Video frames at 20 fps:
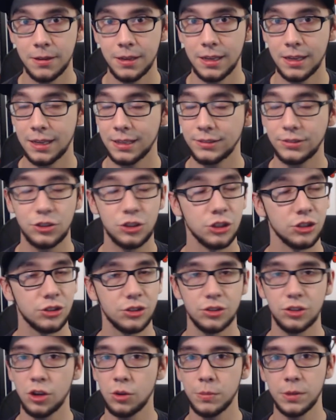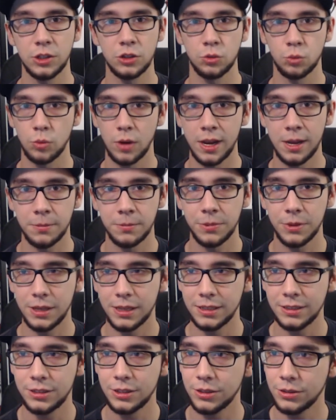is just so much ramp
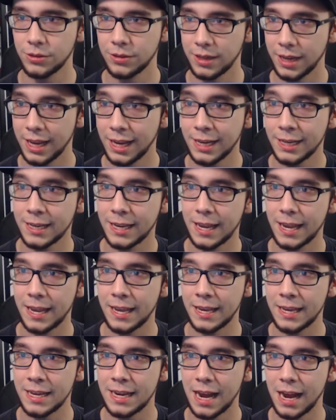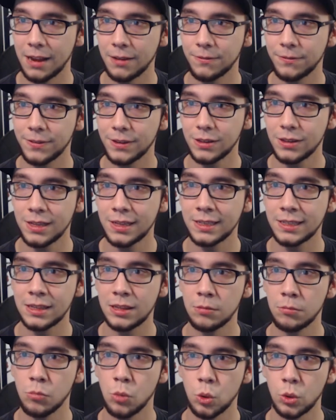into your deck. And I feel like
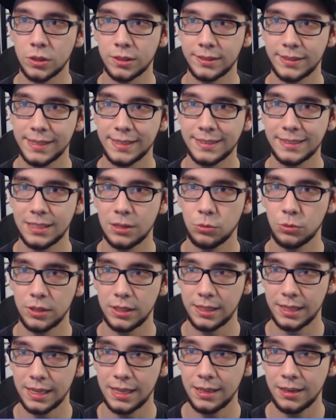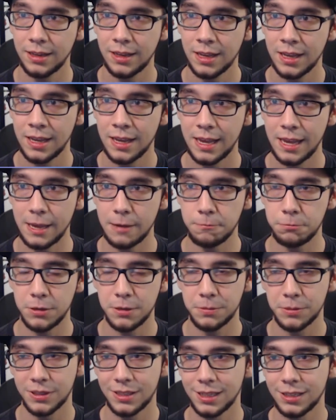the more sets that we get, if
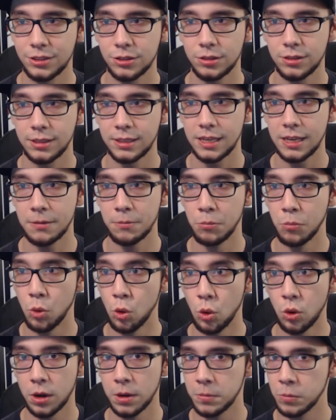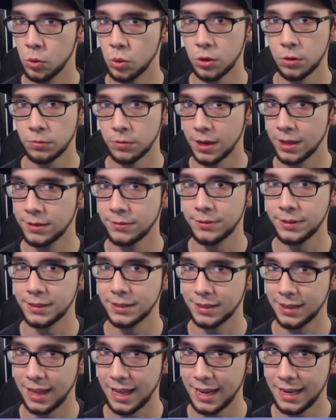we potentially get more and more
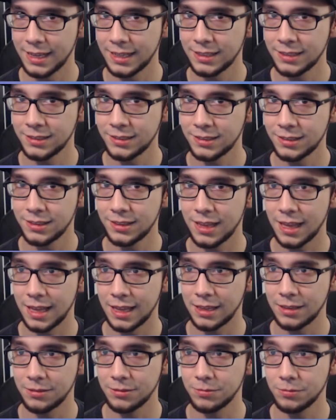relevant lands, that